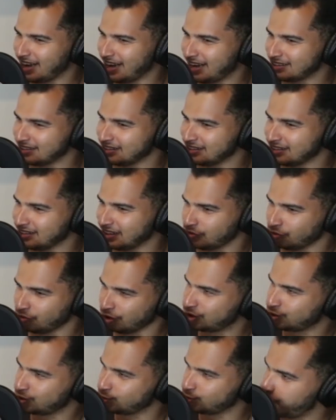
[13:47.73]
It has these like
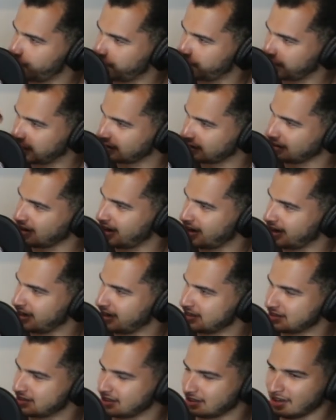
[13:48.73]
really swooping
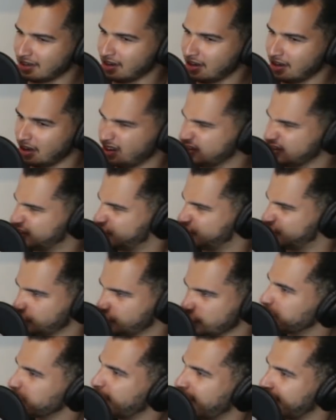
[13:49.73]
lines and
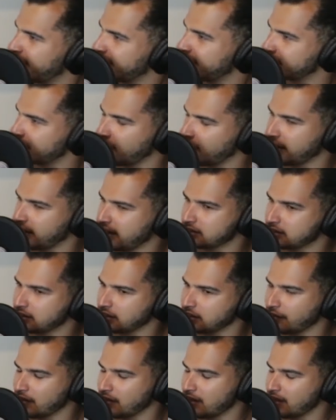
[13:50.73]
streamlined and all that
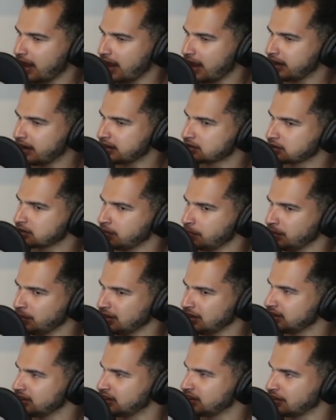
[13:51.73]
stuff. And it's
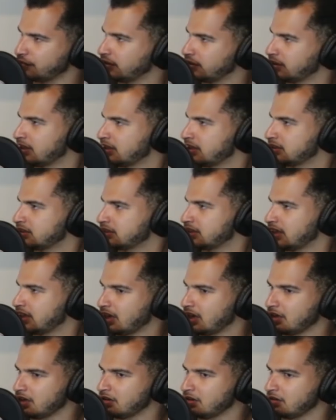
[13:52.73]
completely different than,
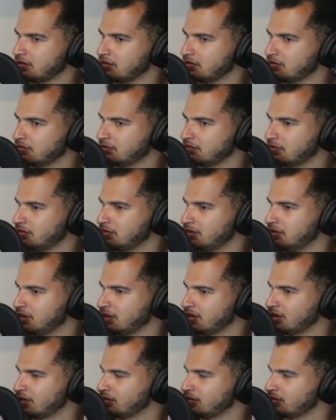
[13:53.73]
say,
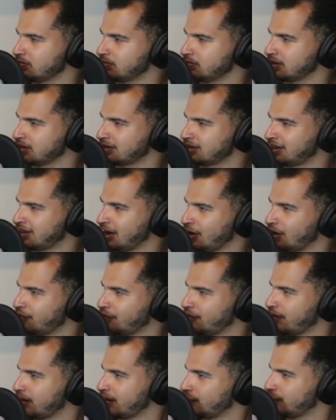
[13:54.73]
a
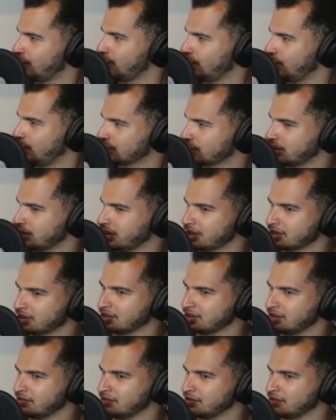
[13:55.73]
Caravan of old, or like
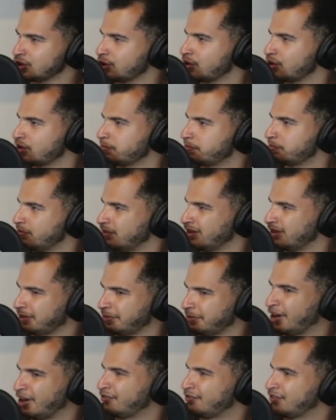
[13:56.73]
even Toyota
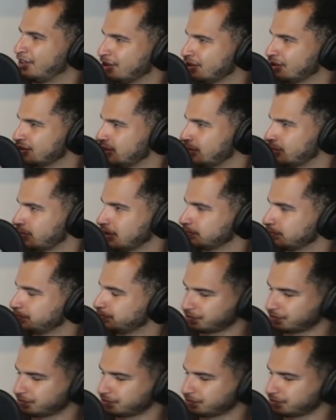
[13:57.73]
like Previa or something.